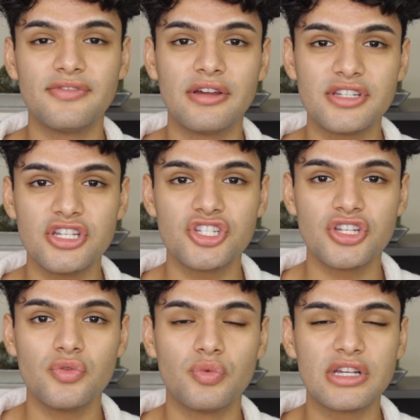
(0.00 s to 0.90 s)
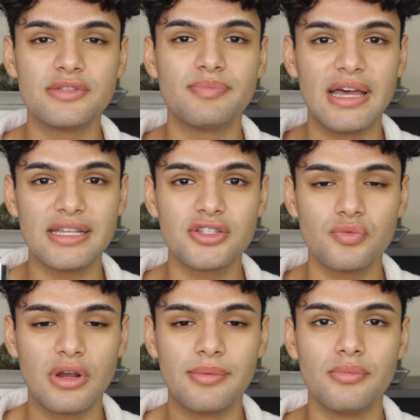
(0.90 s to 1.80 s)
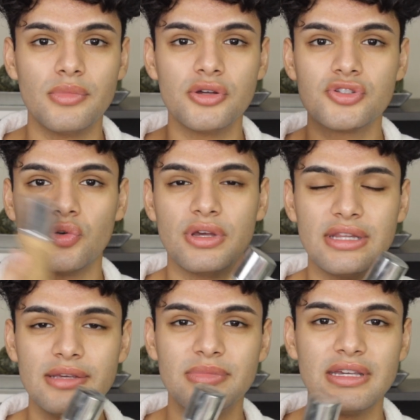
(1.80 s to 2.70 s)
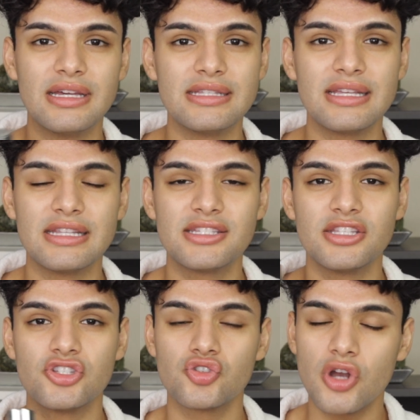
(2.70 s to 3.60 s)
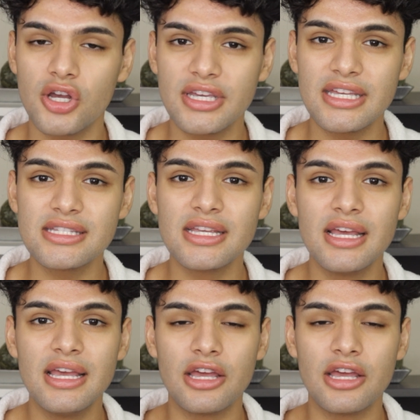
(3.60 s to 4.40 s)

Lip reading: foundation works best where I'm most oily because it's the strongest.